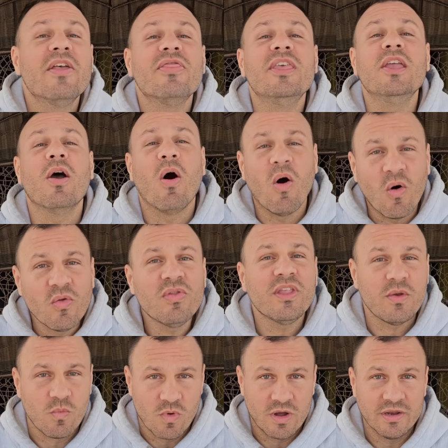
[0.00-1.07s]
The
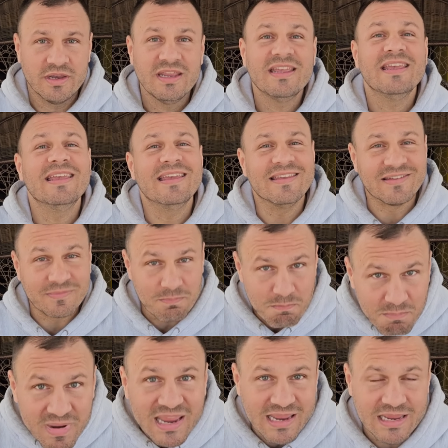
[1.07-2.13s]
only one is
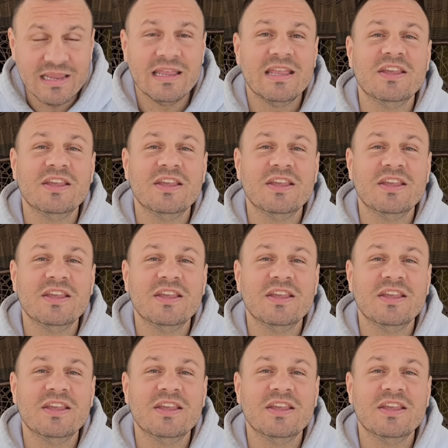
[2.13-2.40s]
me.